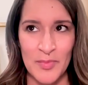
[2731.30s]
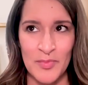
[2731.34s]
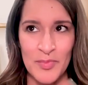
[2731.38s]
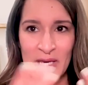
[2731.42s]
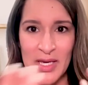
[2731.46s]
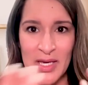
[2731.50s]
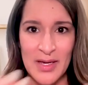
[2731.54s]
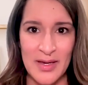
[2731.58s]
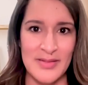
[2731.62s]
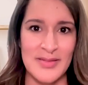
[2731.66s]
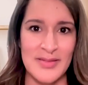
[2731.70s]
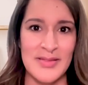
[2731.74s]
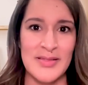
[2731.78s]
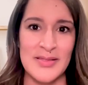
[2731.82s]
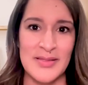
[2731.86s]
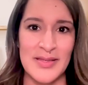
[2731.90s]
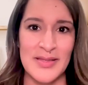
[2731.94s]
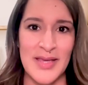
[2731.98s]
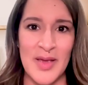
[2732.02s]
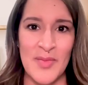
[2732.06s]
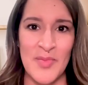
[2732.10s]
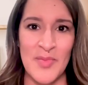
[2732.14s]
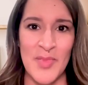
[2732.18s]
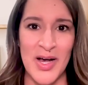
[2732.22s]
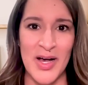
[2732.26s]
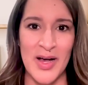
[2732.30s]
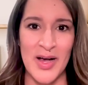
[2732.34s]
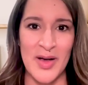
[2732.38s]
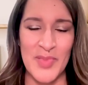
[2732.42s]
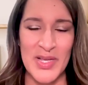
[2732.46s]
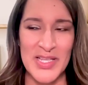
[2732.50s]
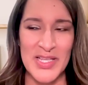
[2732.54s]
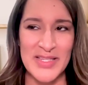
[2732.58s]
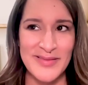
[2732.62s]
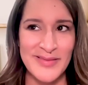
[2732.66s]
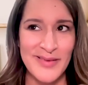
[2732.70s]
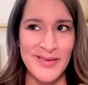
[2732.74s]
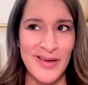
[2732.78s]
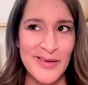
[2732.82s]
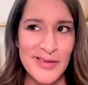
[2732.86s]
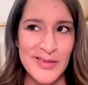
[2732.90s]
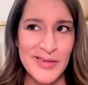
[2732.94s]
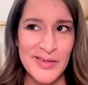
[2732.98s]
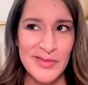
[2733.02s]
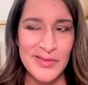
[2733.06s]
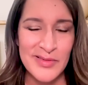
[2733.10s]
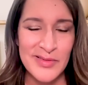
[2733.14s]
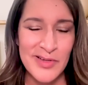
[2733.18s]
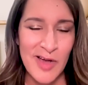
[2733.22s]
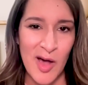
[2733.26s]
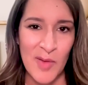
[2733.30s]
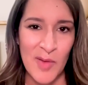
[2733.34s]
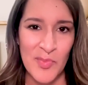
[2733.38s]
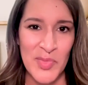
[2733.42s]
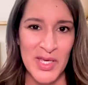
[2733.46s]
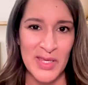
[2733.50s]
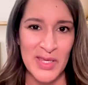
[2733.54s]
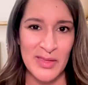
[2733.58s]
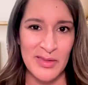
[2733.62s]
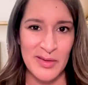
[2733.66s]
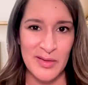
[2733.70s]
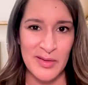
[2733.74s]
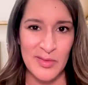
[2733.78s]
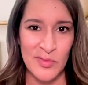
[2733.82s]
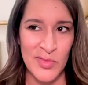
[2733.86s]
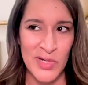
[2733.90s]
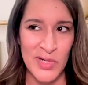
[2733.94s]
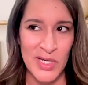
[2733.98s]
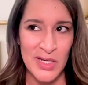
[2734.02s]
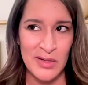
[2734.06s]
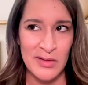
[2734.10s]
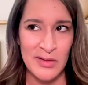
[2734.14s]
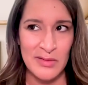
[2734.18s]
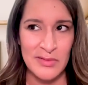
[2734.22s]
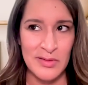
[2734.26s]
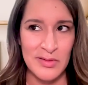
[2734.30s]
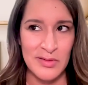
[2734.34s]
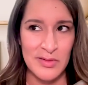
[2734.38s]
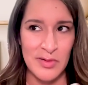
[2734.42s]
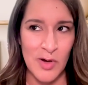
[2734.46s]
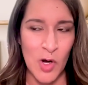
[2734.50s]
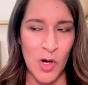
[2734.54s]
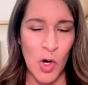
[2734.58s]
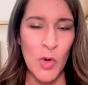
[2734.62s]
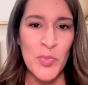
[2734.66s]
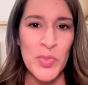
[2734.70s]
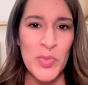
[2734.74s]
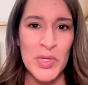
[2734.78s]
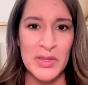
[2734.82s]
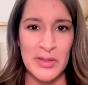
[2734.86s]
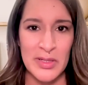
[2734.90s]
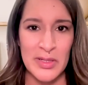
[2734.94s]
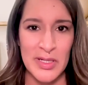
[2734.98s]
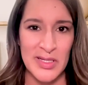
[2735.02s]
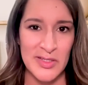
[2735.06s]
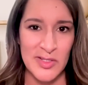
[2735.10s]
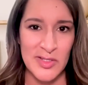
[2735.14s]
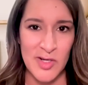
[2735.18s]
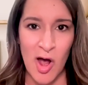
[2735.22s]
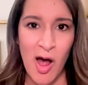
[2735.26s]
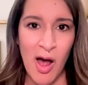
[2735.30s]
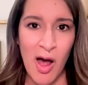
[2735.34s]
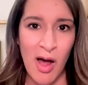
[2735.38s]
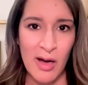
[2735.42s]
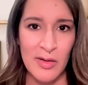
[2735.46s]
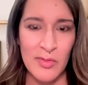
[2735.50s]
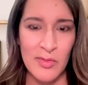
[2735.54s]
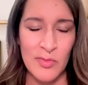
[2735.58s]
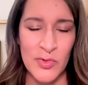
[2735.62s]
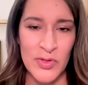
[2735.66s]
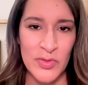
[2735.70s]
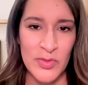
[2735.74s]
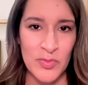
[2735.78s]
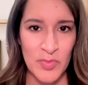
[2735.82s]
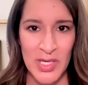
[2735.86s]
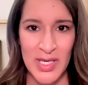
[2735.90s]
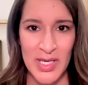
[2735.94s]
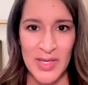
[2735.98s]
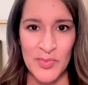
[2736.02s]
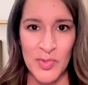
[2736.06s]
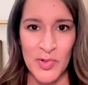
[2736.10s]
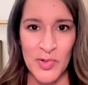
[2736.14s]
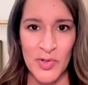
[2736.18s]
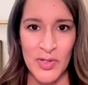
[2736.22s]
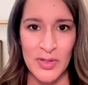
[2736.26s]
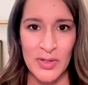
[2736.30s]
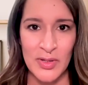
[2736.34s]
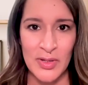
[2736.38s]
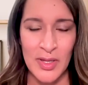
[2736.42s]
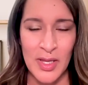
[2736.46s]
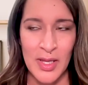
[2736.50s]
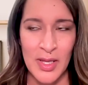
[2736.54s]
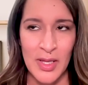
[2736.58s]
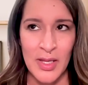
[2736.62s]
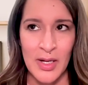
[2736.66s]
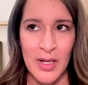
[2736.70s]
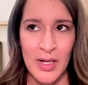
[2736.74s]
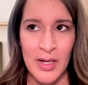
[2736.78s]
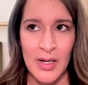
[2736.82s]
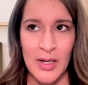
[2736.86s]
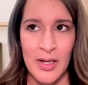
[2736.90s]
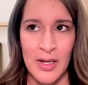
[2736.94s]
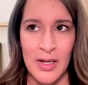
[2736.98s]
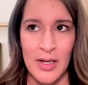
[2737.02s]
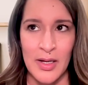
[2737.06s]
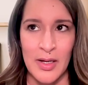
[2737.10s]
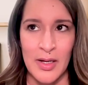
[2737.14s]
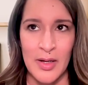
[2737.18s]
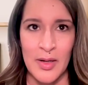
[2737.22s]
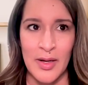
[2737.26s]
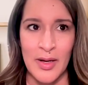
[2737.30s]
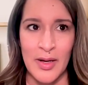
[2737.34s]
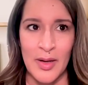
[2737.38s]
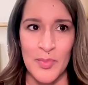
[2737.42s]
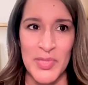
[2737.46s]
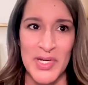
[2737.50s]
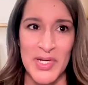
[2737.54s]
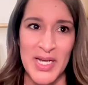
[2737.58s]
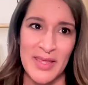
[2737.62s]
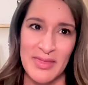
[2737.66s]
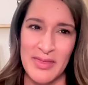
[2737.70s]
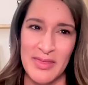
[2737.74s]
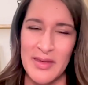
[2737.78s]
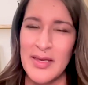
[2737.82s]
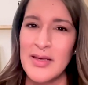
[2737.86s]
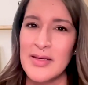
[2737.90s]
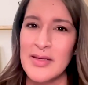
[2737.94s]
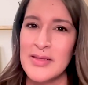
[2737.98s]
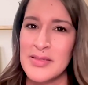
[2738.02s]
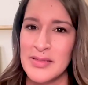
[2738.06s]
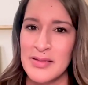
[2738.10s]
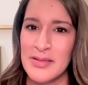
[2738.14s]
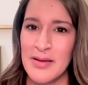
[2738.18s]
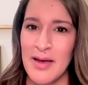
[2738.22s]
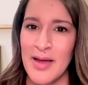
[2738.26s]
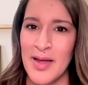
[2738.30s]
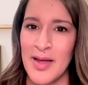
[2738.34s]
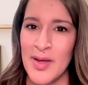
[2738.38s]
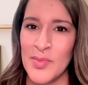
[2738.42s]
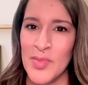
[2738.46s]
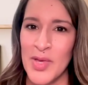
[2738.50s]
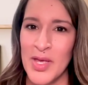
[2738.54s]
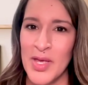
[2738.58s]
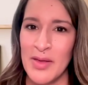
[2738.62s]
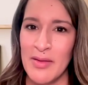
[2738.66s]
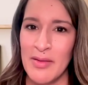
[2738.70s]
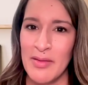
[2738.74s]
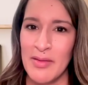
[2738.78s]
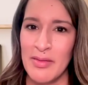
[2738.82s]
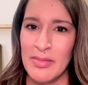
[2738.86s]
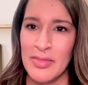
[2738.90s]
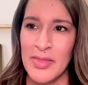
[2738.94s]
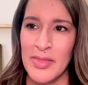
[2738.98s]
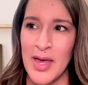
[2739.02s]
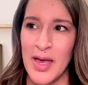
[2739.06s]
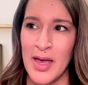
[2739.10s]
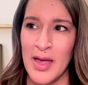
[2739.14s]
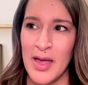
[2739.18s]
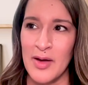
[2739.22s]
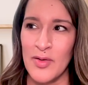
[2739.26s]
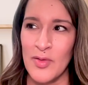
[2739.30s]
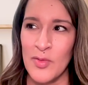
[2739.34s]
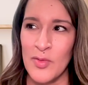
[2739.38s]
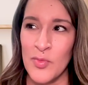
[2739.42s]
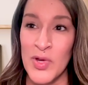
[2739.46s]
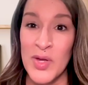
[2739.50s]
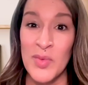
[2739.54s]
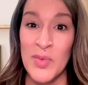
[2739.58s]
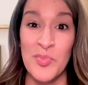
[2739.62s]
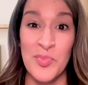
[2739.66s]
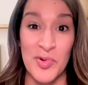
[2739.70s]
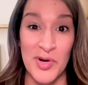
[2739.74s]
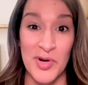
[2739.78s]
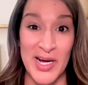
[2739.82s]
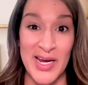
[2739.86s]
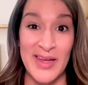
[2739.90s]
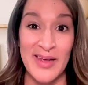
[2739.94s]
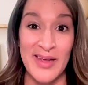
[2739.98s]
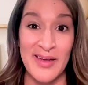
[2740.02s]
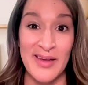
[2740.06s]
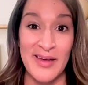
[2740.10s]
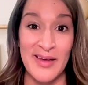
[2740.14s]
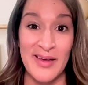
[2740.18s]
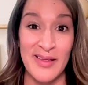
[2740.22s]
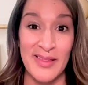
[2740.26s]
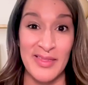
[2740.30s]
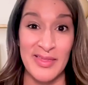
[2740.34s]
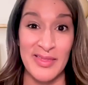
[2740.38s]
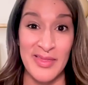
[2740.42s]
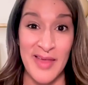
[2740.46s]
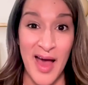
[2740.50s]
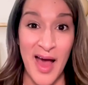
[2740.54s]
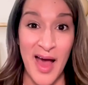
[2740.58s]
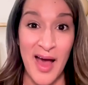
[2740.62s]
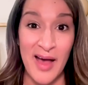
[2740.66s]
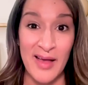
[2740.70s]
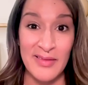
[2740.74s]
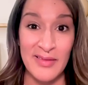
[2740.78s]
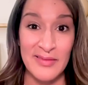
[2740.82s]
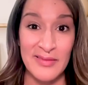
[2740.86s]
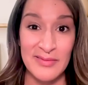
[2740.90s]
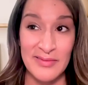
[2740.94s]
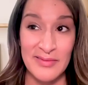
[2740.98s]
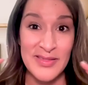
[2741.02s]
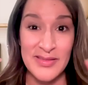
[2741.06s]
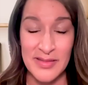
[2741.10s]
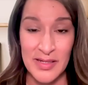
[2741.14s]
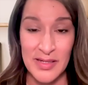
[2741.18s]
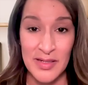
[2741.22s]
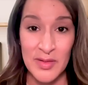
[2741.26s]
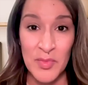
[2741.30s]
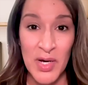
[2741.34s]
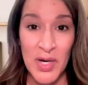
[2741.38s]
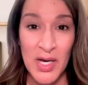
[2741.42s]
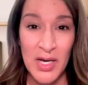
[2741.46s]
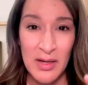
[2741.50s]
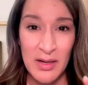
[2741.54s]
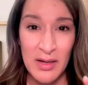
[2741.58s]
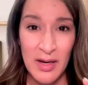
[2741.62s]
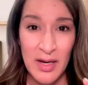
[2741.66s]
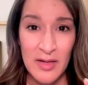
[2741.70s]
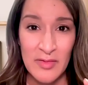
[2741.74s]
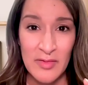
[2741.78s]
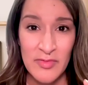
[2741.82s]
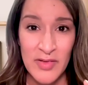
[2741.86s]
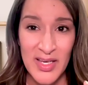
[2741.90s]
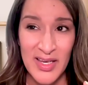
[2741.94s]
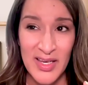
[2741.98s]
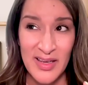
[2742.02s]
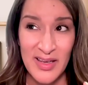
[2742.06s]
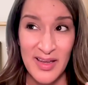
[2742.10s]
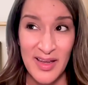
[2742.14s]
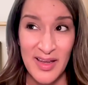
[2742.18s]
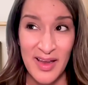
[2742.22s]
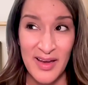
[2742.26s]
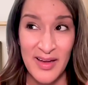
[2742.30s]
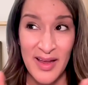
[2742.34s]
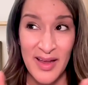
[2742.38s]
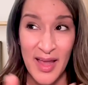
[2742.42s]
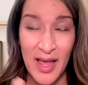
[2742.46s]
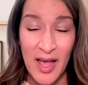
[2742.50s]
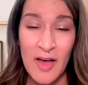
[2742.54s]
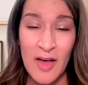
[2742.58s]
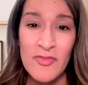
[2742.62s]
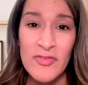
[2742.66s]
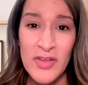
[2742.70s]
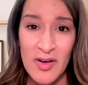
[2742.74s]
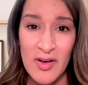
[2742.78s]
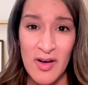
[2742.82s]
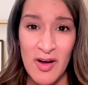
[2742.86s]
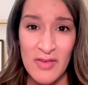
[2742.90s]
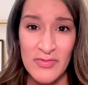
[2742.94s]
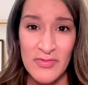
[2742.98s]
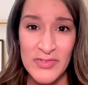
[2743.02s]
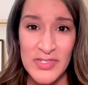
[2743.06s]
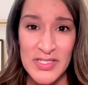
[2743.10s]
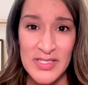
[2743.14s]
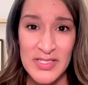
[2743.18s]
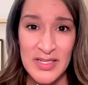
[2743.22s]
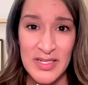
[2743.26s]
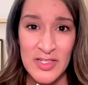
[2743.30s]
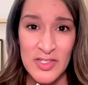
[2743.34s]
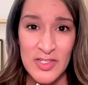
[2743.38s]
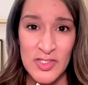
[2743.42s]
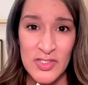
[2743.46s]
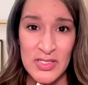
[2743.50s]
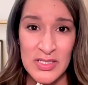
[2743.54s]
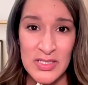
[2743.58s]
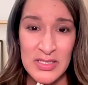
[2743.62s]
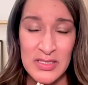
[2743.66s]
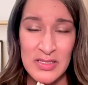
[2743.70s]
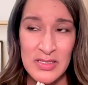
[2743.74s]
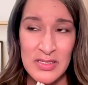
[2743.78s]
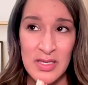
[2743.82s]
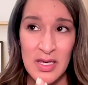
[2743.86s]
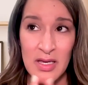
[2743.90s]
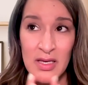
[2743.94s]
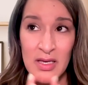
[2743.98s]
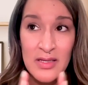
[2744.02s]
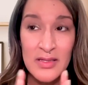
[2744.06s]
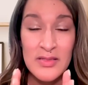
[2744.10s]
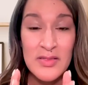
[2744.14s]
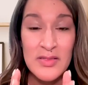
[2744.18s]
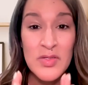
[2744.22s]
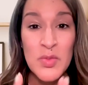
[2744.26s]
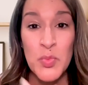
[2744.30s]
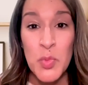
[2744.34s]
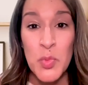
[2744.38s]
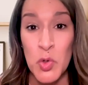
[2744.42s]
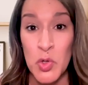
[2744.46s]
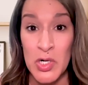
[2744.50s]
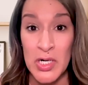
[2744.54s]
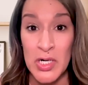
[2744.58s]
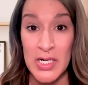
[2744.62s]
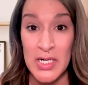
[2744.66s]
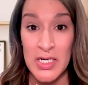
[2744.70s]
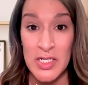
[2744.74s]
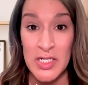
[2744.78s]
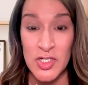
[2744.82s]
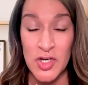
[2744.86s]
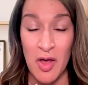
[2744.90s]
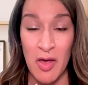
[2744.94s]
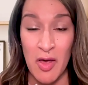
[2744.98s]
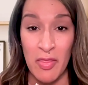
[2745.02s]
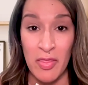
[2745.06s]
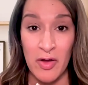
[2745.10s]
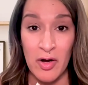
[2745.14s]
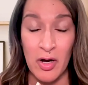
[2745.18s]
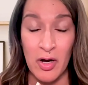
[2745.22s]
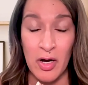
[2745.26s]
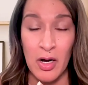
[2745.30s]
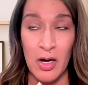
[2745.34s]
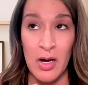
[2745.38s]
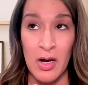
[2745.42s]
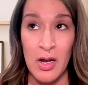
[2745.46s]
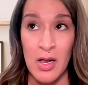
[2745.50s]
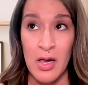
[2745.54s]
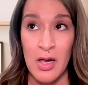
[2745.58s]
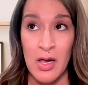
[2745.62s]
because this came up. It's not a topic that we openly talk with people. But I think it's time that we break that stigma of it and have the conversations, support each other,